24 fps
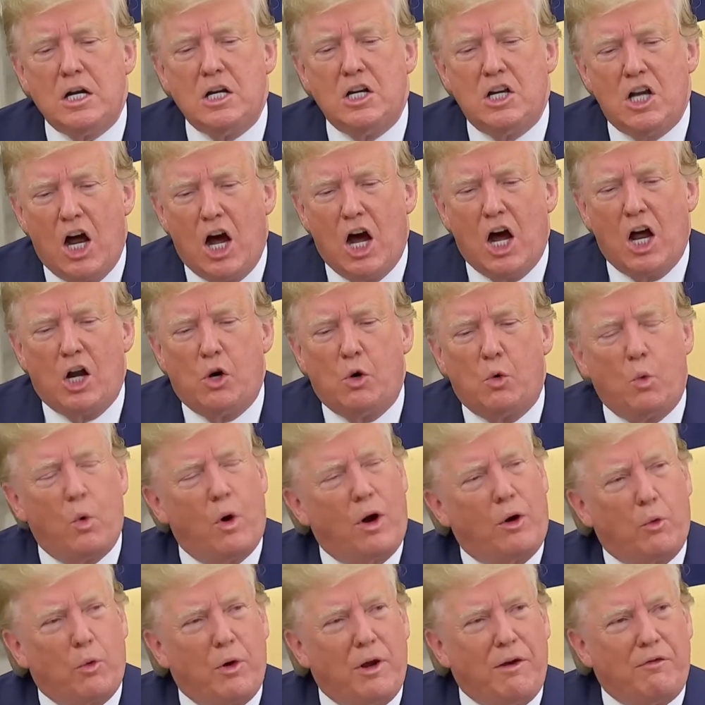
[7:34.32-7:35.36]
done
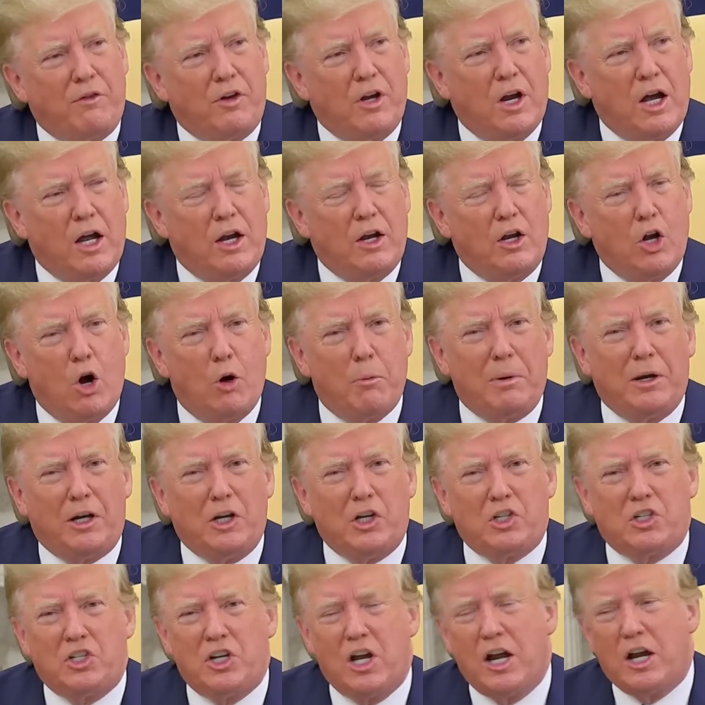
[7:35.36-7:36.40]
what we've done.
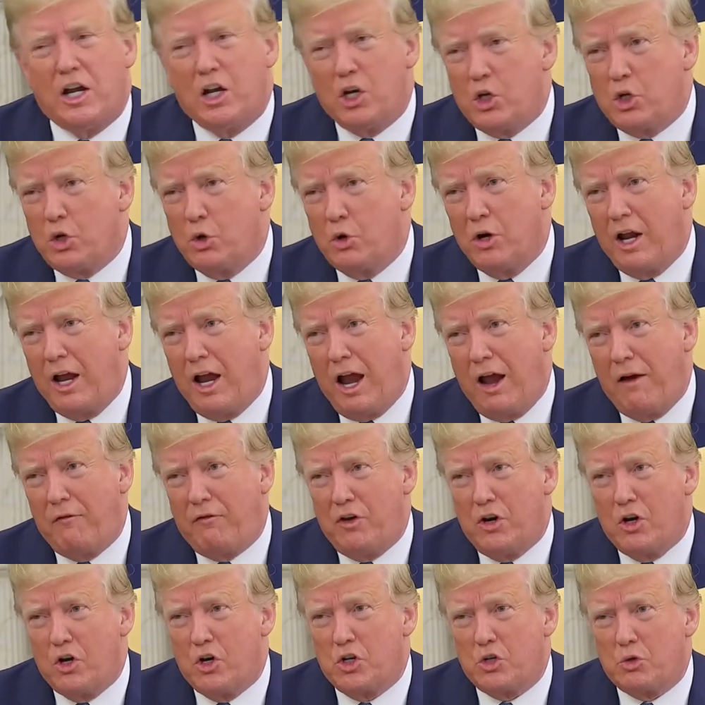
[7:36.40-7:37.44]
Nobody's done in two and a half
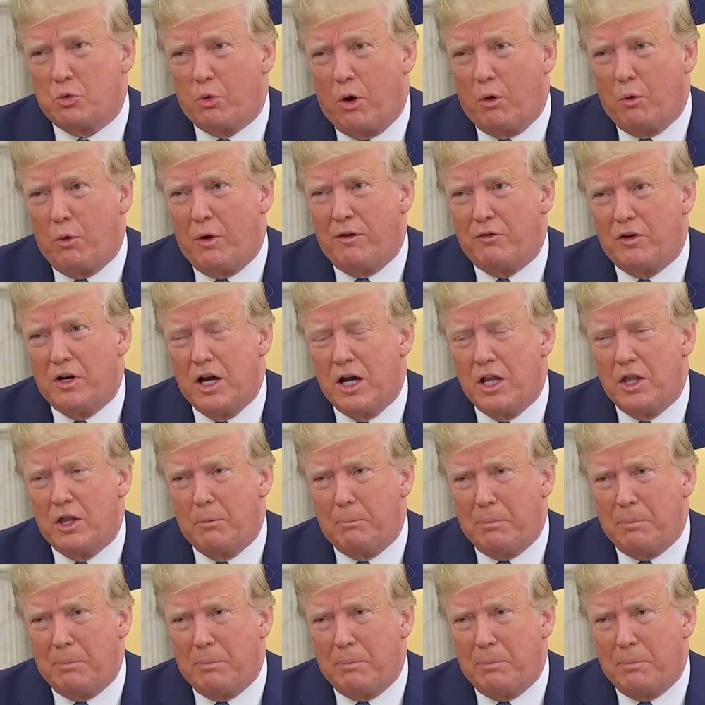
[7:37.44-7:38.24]
years what we've done.